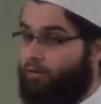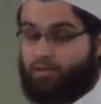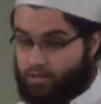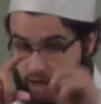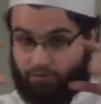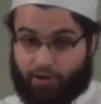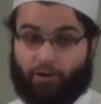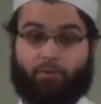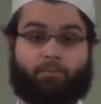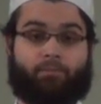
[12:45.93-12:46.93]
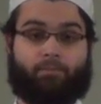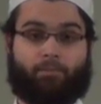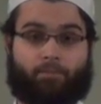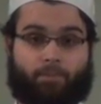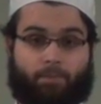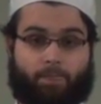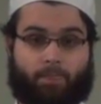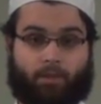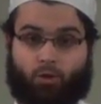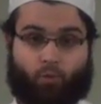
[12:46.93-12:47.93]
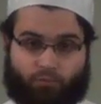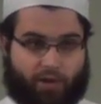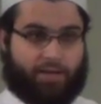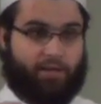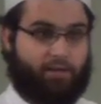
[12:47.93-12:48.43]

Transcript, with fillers: It's not there. You don't find